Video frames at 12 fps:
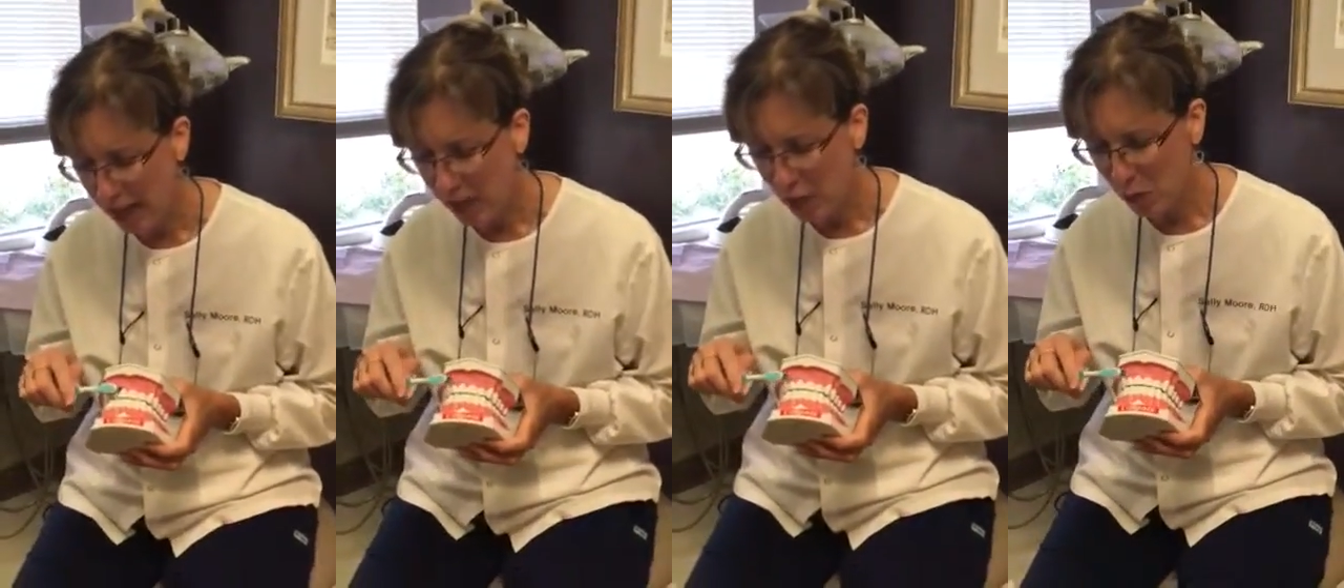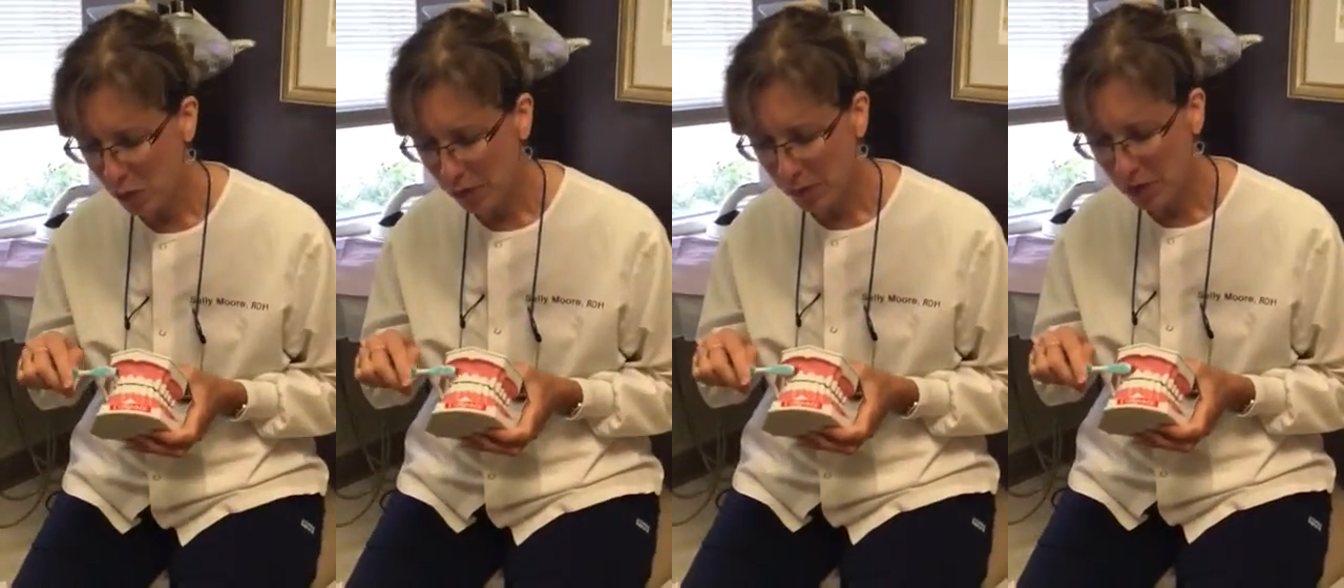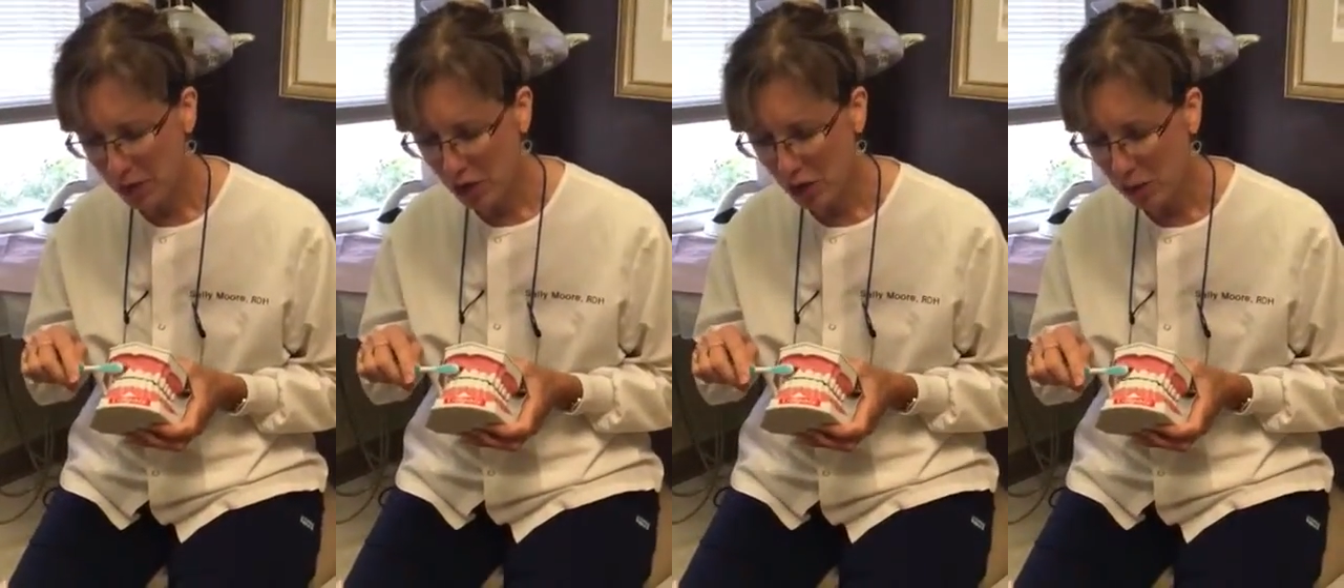And you want to
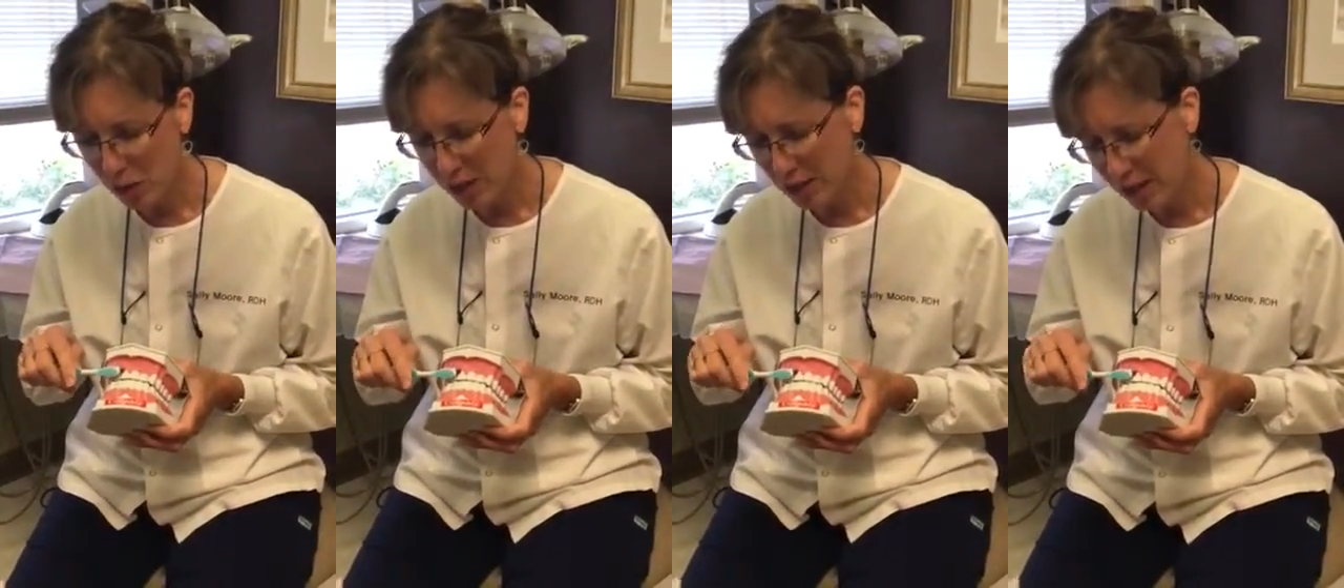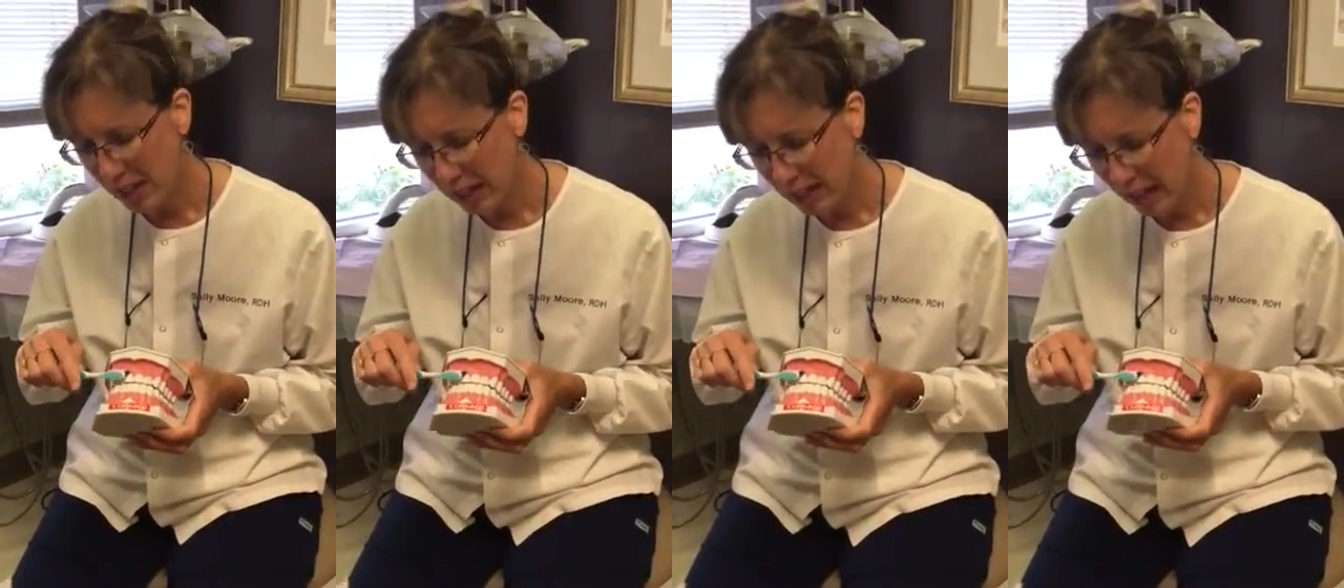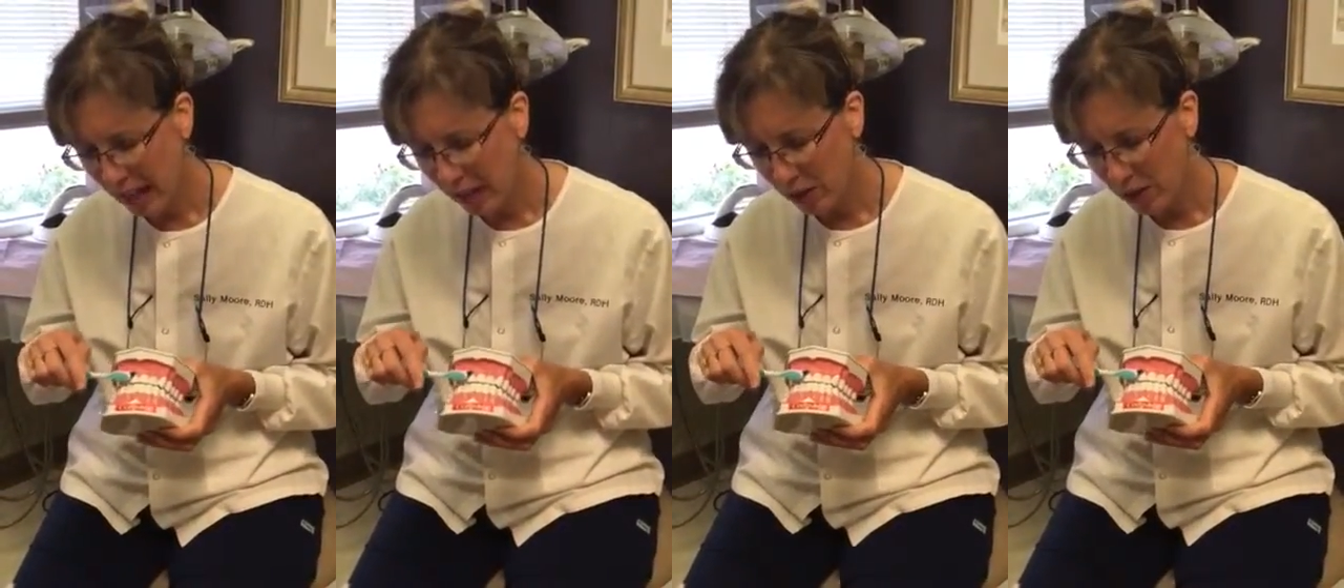put the toothbrush slightly
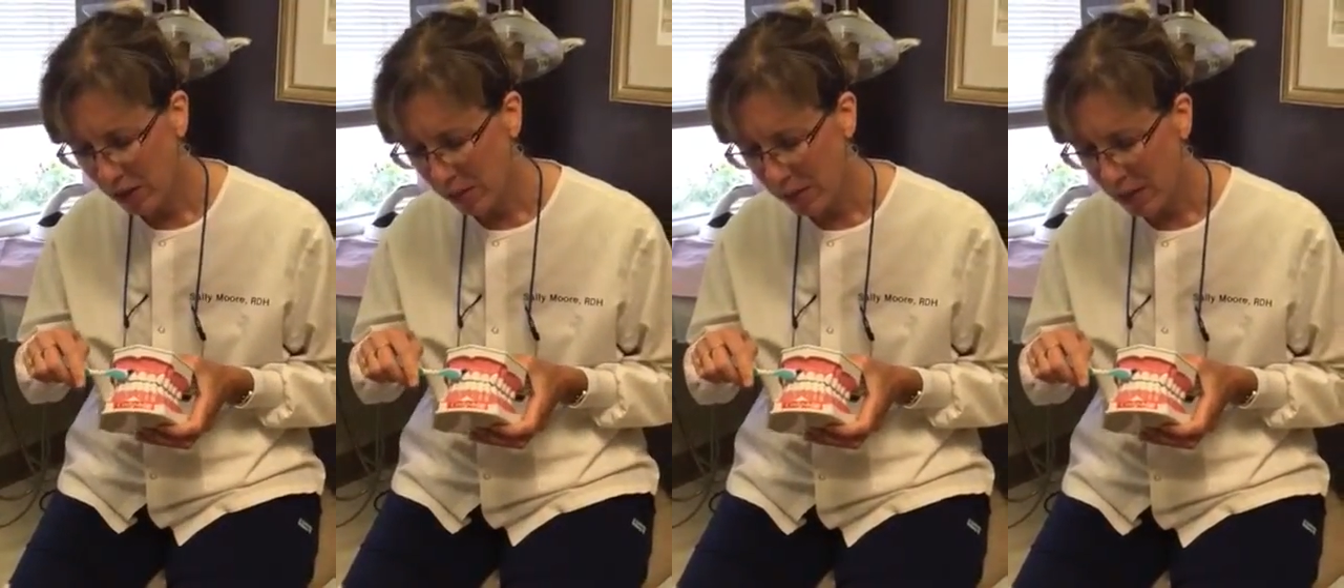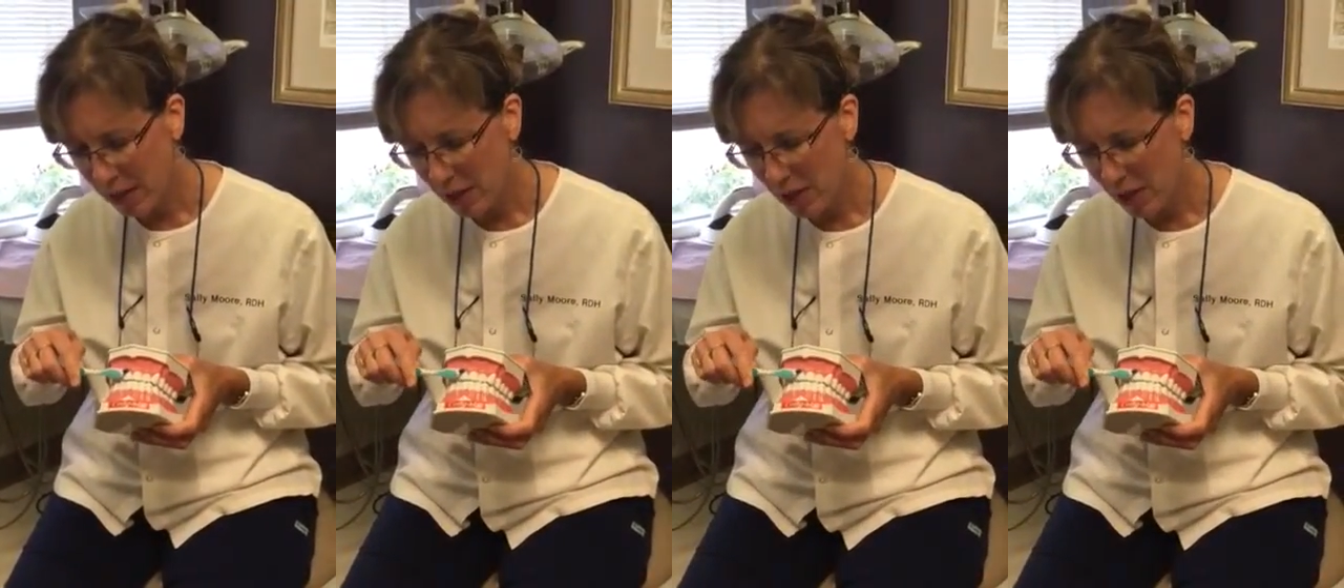angled up